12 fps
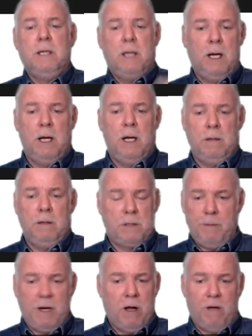
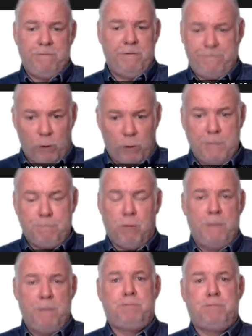coming off a
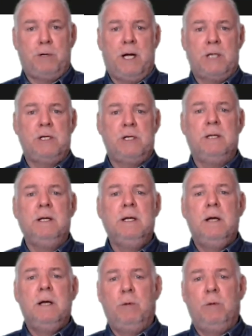40-point production
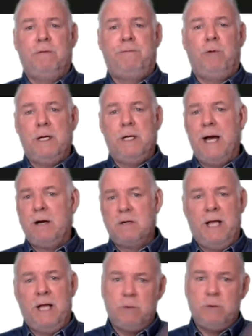with the
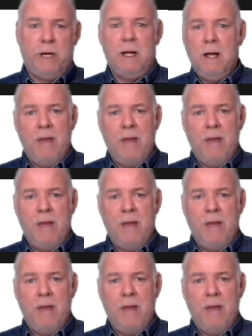49ers last week.